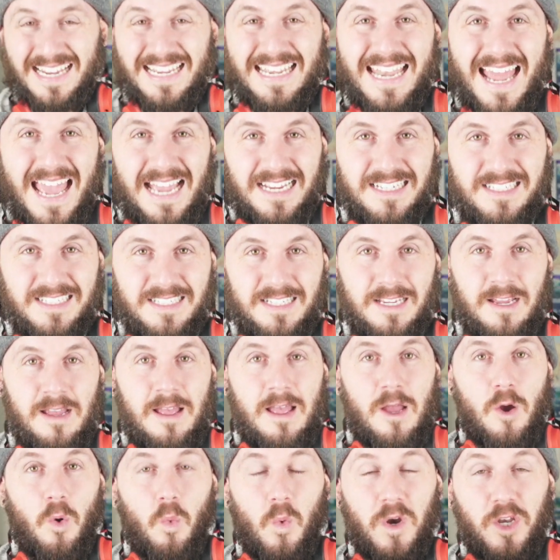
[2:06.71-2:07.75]
Next,
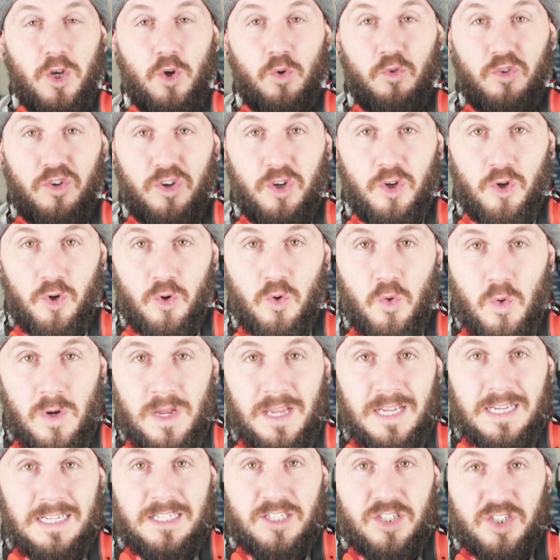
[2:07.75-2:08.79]
when you
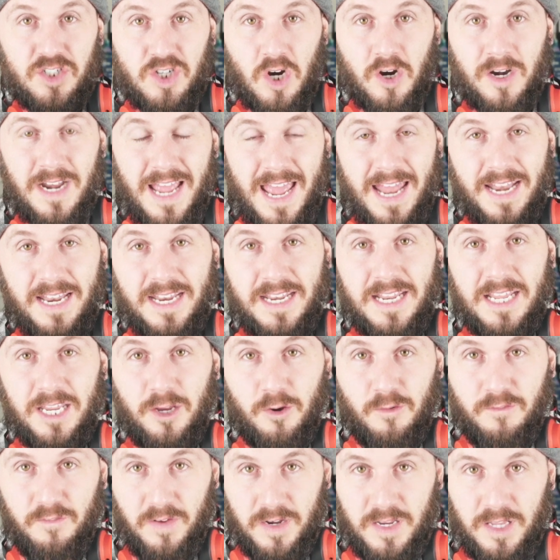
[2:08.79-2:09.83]
do start editing
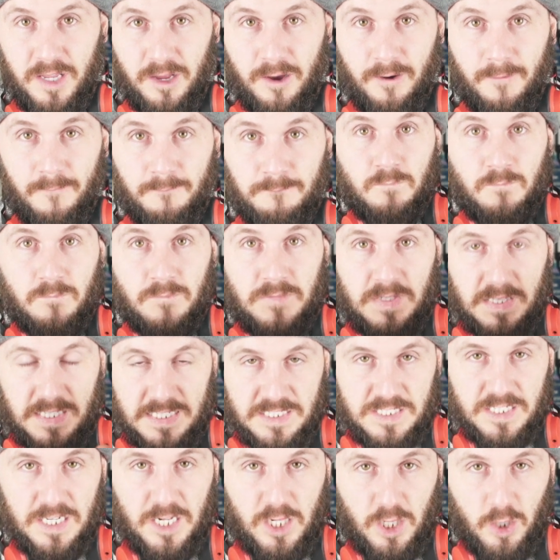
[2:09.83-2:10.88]
your video,
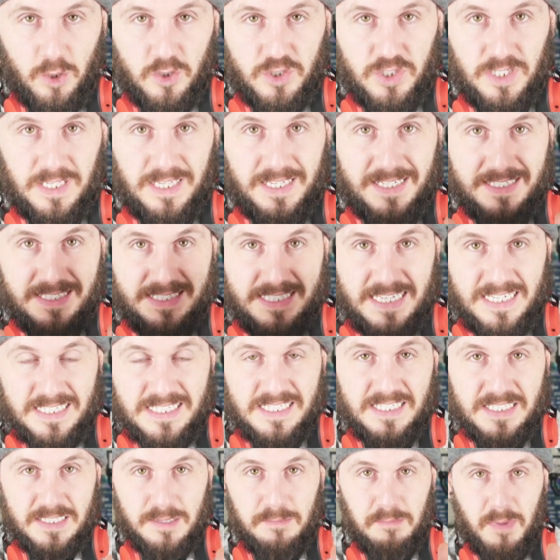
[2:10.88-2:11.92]
listen closely, because
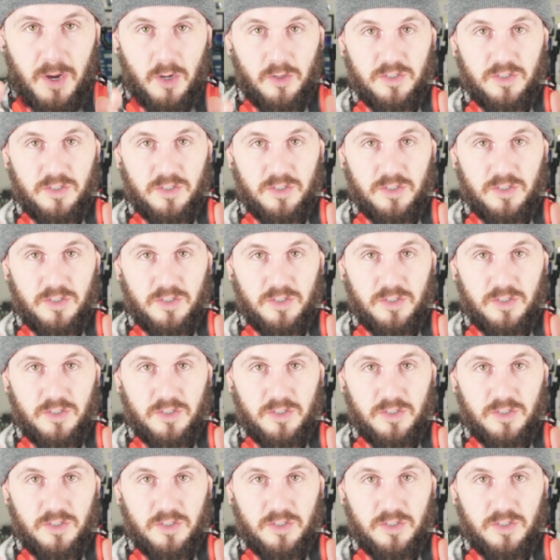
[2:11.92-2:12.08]
this is the